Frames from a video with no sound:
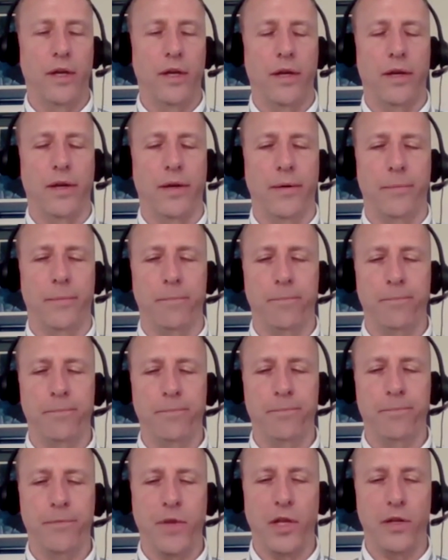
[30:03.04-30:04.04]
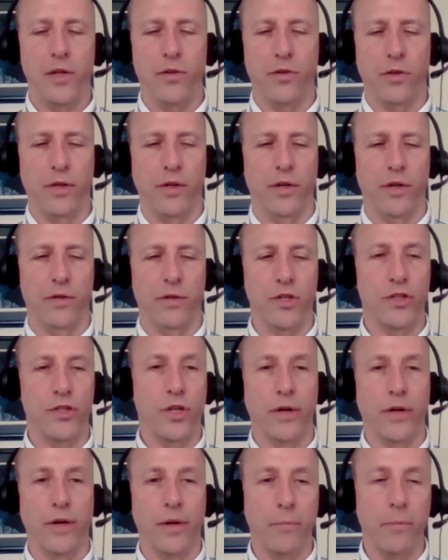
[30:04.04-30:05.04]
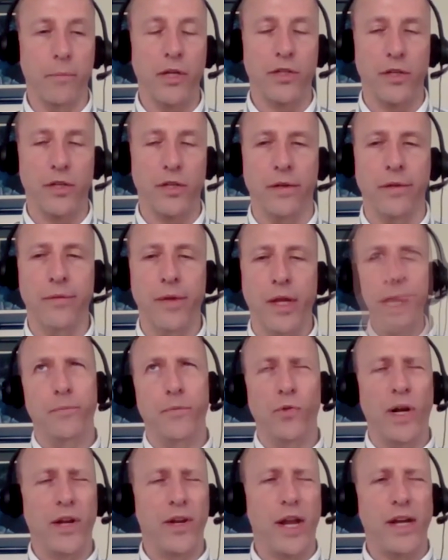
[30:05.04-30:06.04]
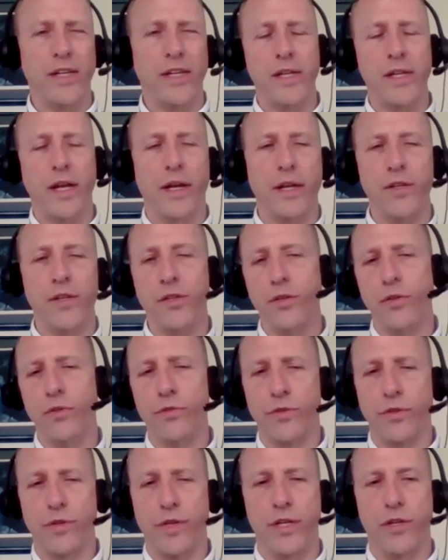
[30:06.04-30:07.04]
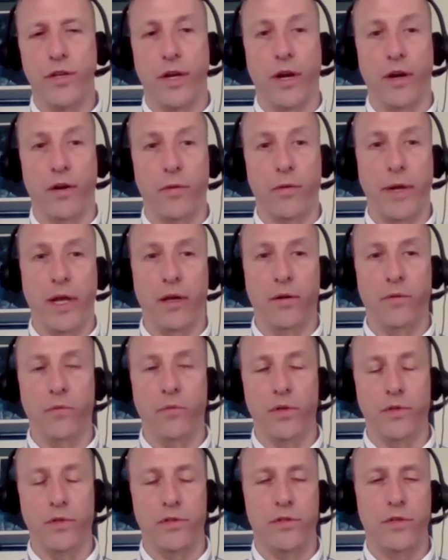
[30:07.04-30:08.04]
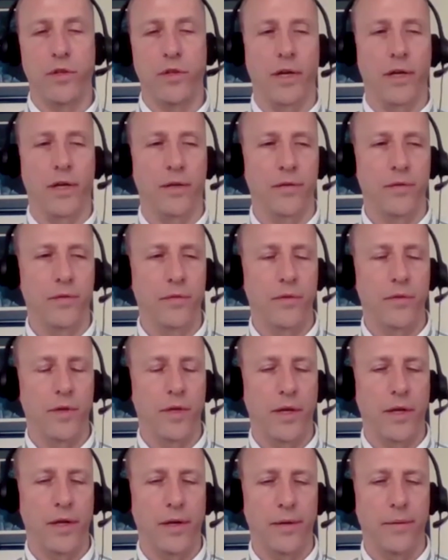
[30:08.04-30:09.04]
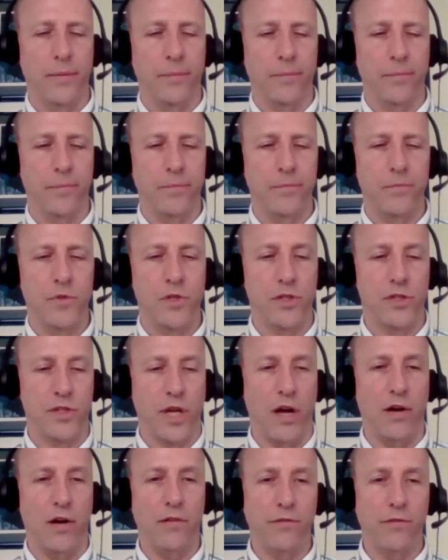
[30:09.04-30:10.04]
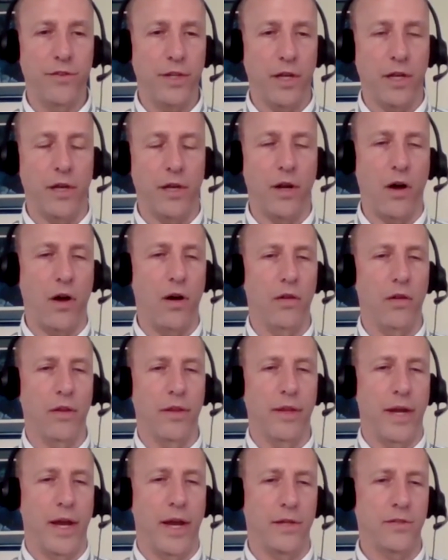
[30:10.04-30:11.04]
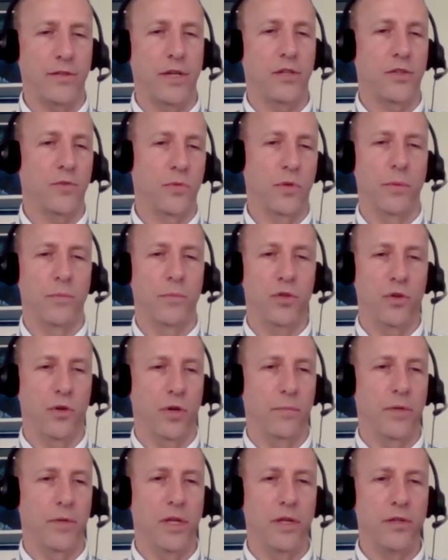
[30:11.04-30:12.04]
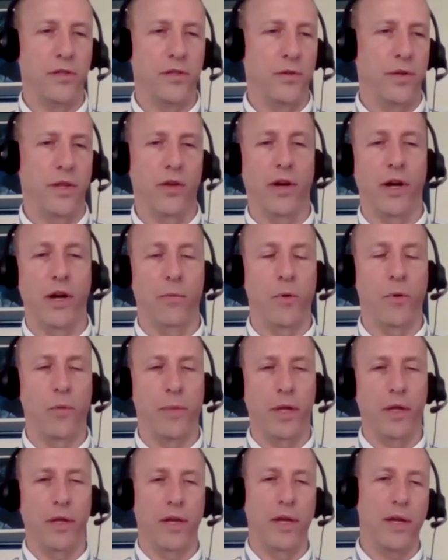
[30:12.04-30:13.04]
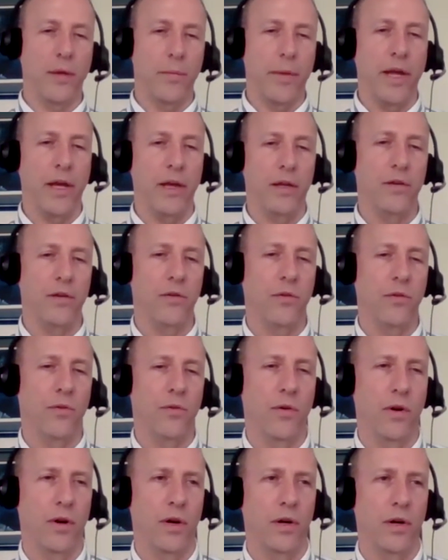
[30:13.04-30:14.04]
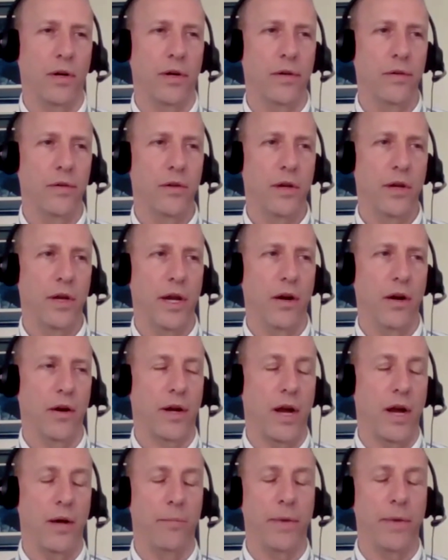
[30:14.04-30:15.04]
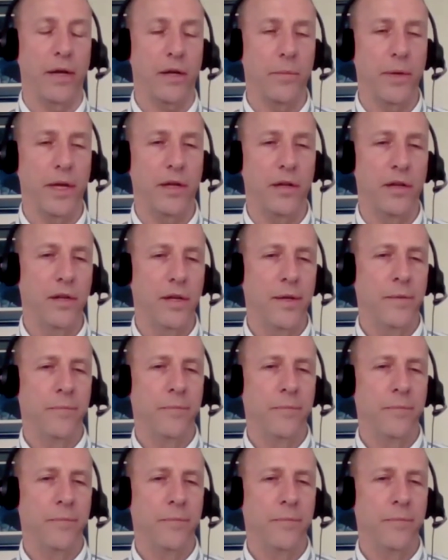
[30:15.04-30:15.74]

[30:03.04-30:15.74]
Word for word: um, that nuclear deterrent mission. Around nineteen ninety-two, Strategic Air Command was uh, um, dissolved, and all of the assets were absorbed into either Air Mobility Command or Air Combat Command,